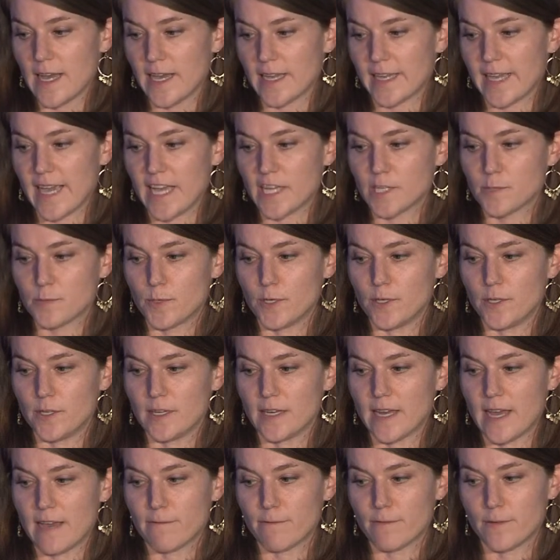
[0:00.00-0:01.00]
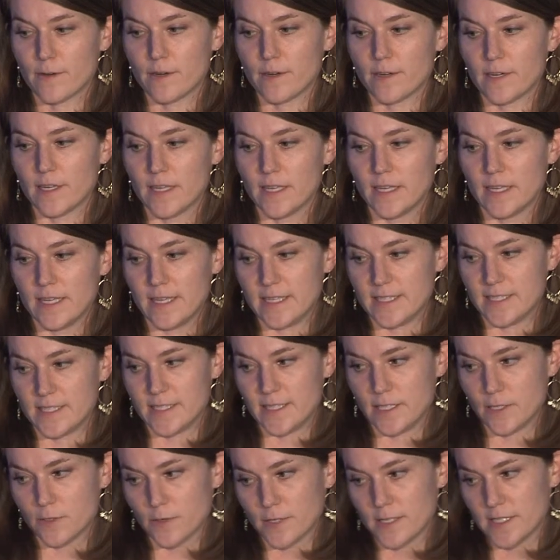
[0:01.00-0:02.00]
catch per unit effort is
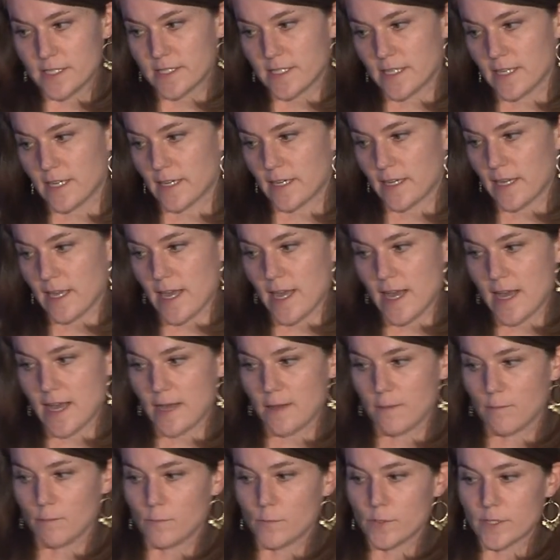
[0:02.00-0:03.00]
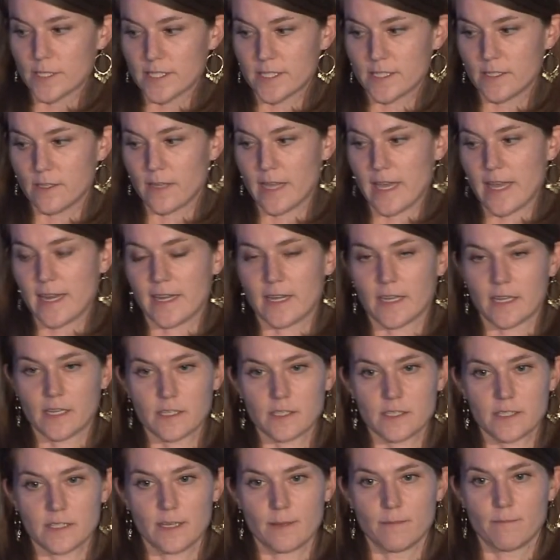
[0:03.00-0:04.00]
decreasing, we're still getting
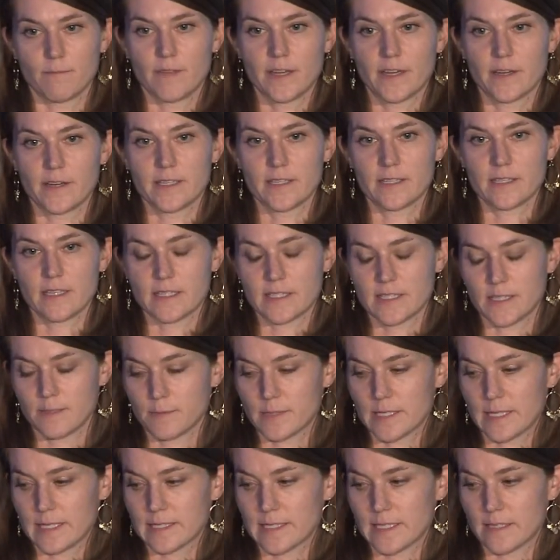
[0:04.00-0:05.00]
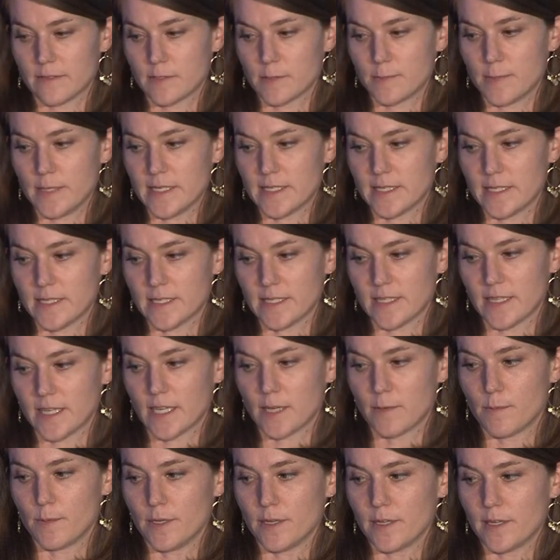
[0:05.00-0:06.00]
some sensitive species in the
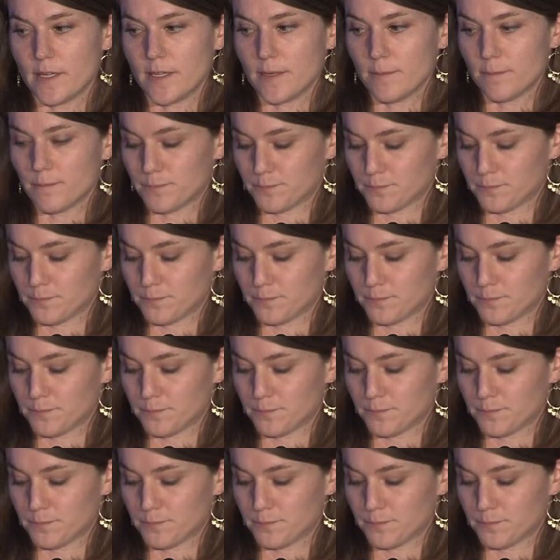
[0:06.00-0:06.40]
community.